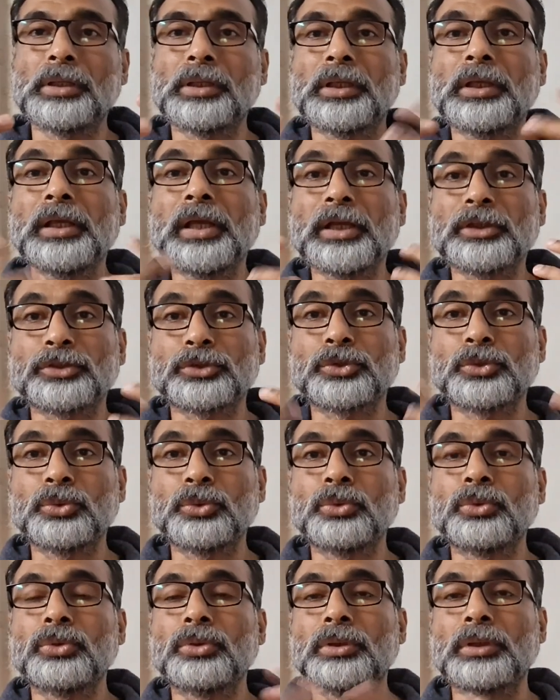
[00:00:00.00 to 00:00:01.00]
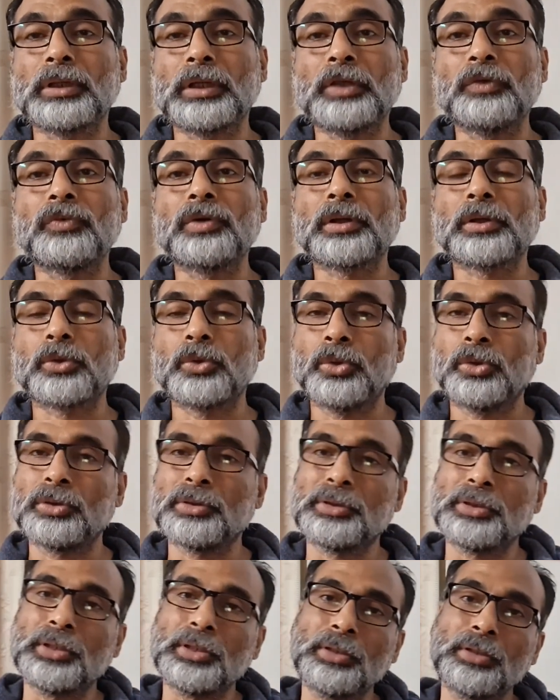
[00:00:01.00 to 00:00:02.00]
he has to rework
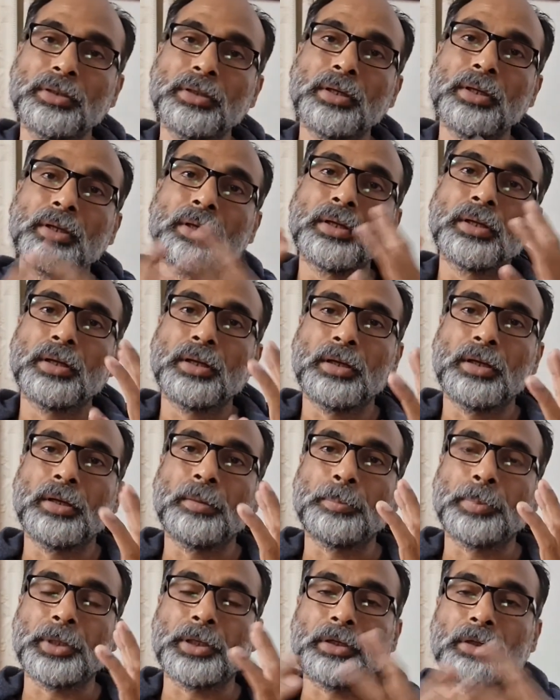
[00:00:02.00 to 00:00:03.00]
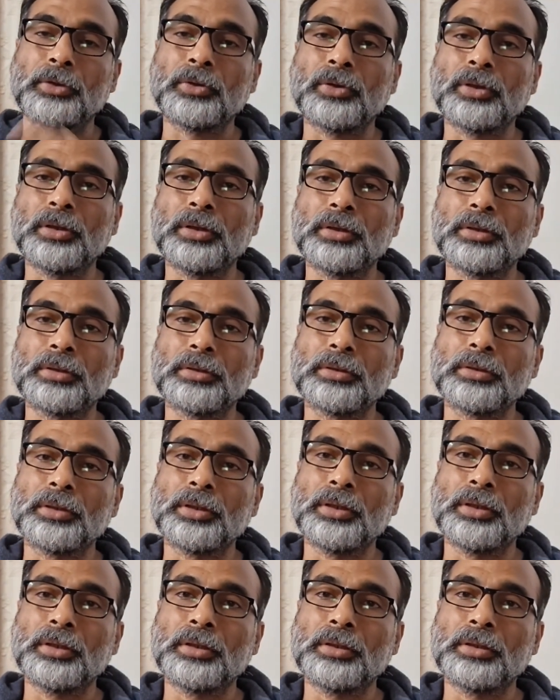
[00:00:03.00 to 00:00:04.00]
on the particular
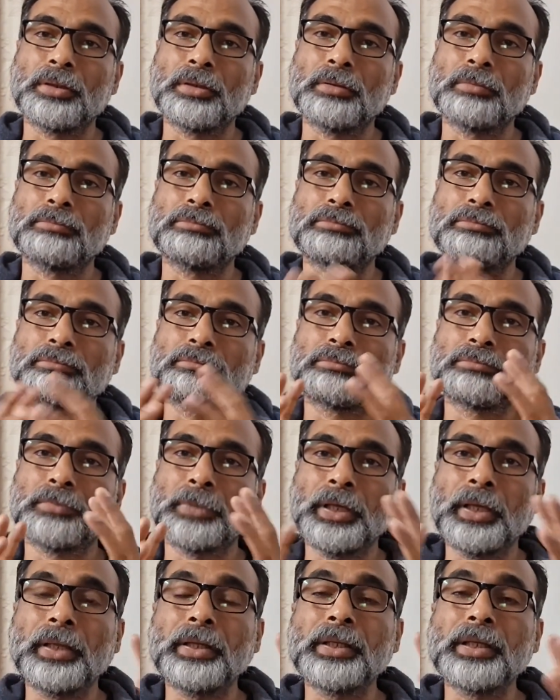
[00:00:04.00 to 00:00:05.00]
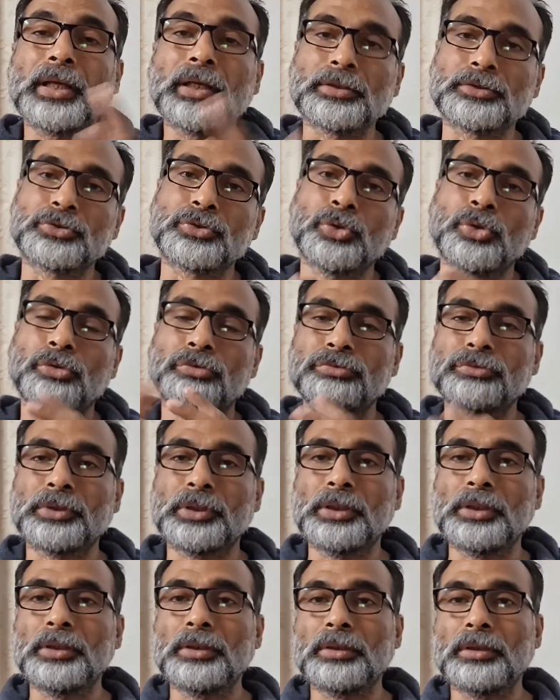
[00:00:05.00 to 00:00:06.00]
areas of
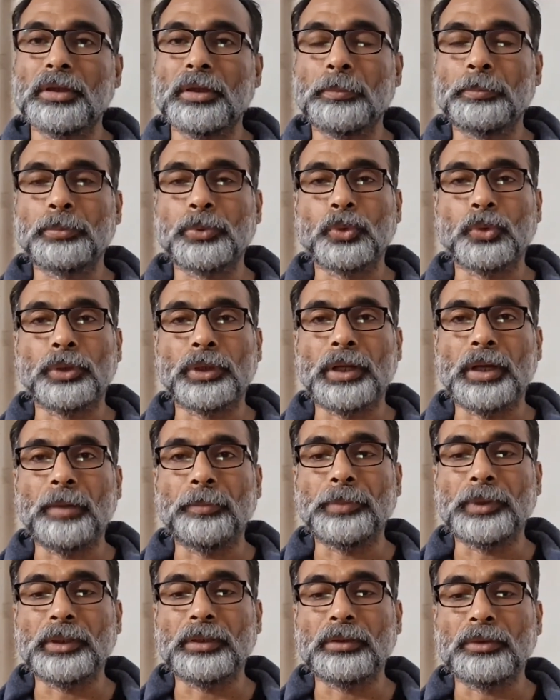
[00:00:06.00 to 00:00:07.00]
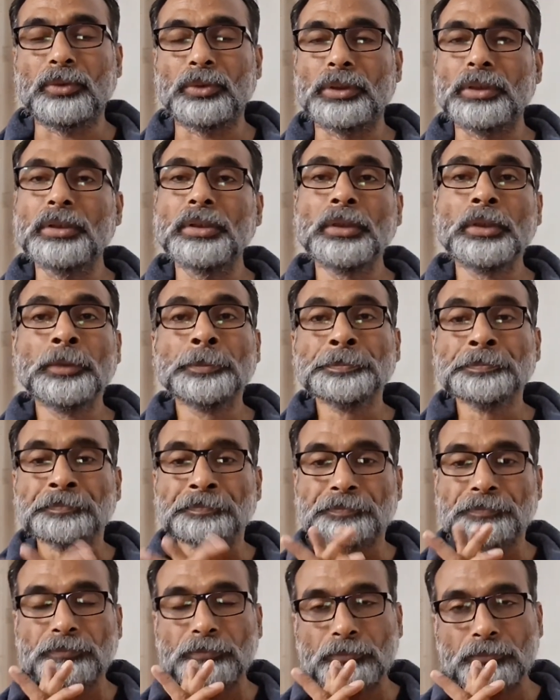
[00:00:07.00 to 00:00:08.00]
the programming. Okay,
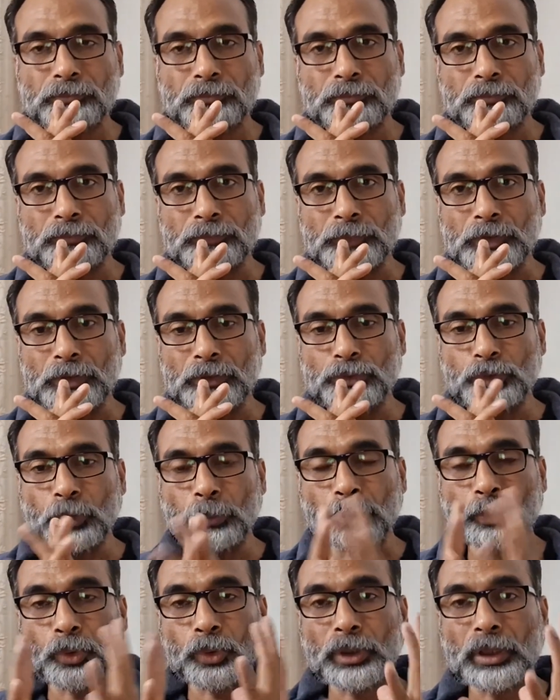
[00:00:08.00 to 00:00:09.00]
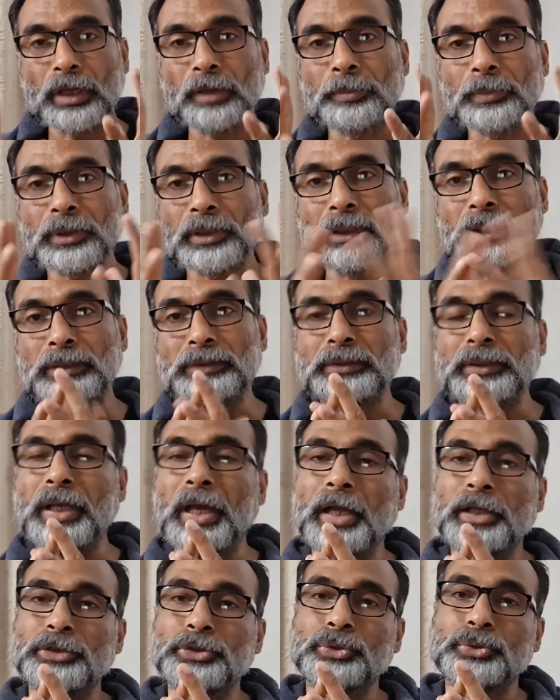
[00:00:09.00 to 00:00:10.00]
so programmer is
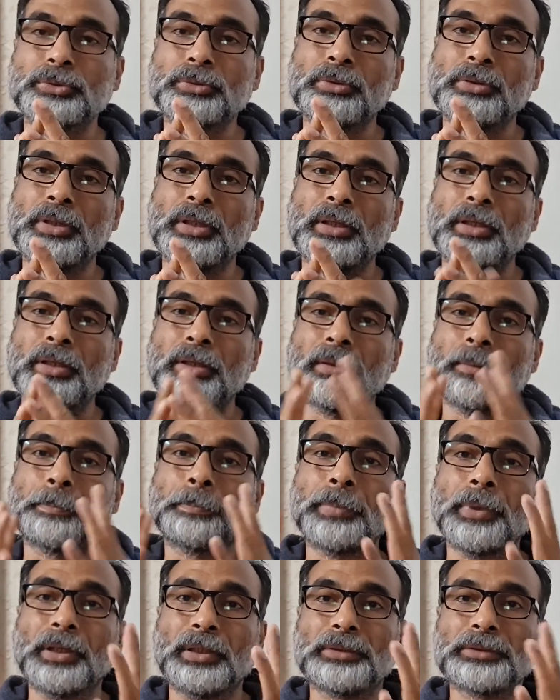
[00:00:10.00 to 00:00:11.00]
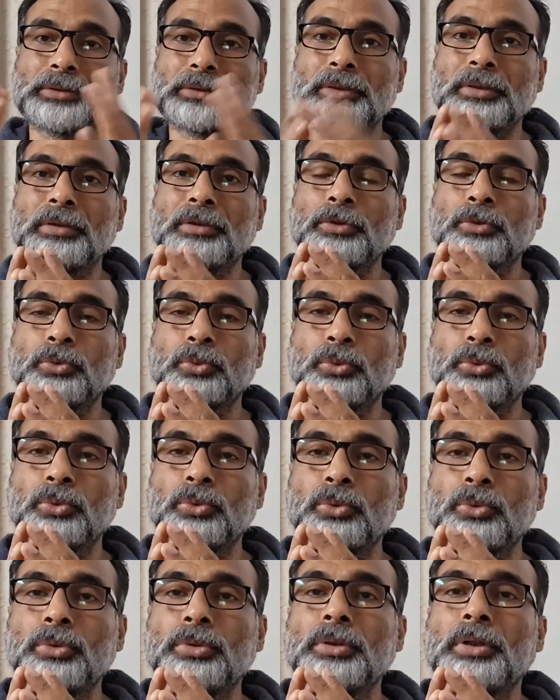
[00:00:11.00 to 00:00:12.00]
the person
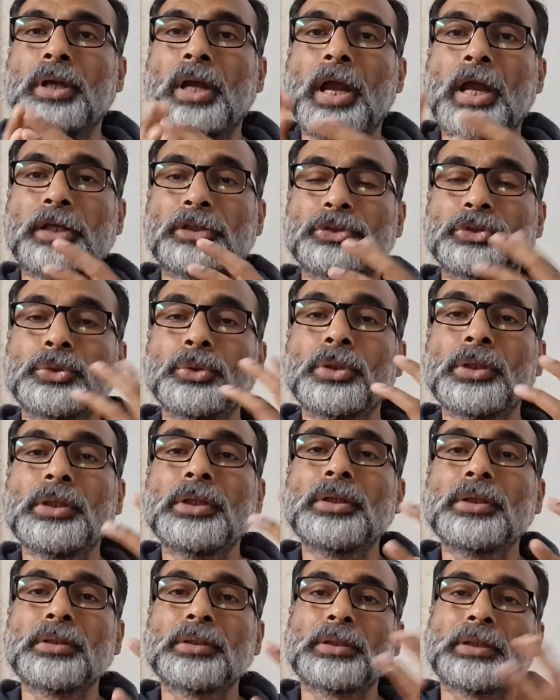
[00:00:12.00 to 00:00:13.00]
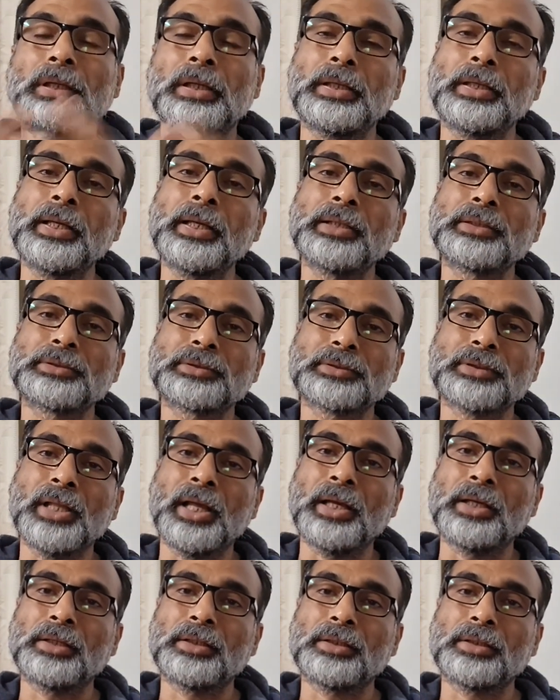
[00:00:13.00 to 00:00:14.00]
who actually creates
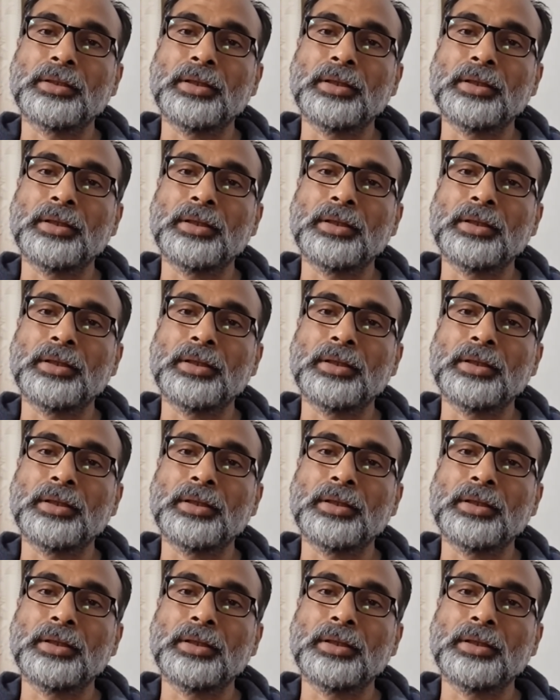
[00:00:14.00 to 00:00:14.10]
that